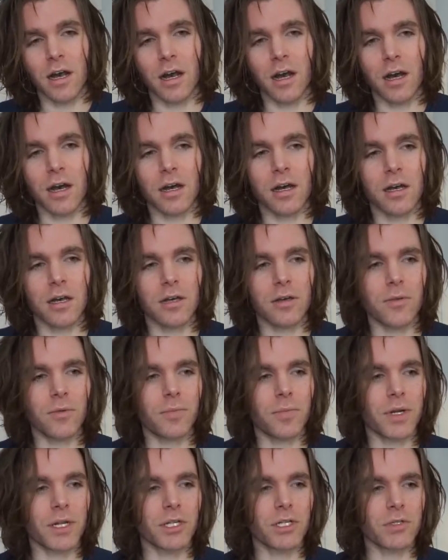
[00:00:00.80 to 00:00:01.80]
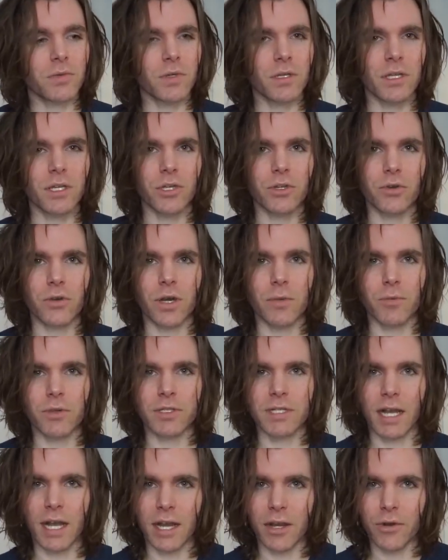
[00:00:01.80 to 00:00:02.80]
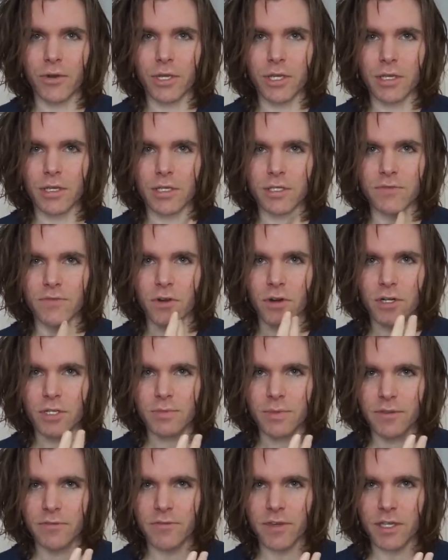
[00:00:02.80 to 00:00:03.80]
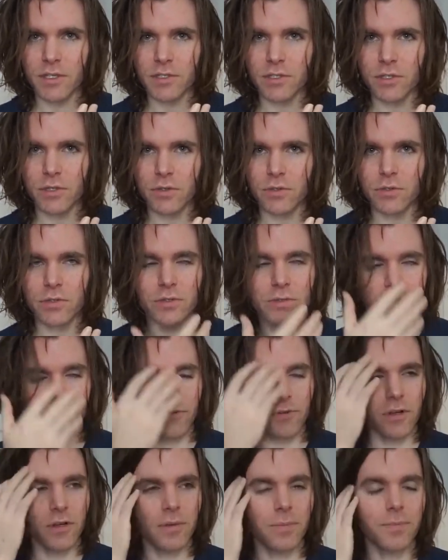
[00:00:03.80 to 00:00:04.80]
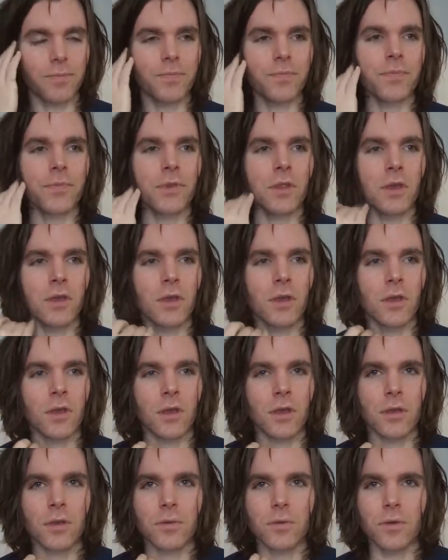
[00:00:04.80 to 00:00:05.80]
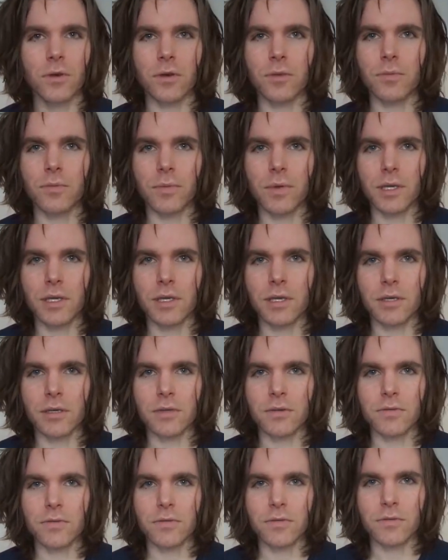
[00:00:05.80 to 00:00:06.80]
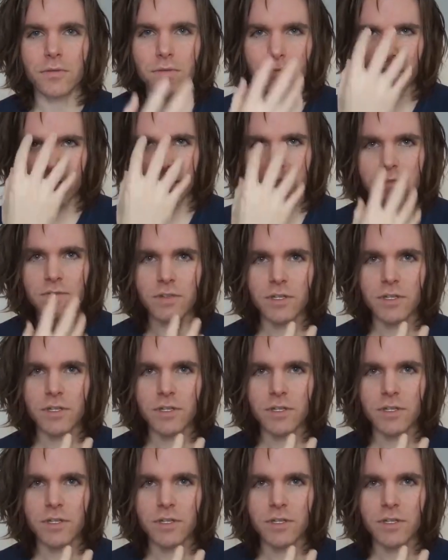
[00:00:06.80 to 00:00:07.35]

But I just want to let you know I'm retiring as far as my face goes from making face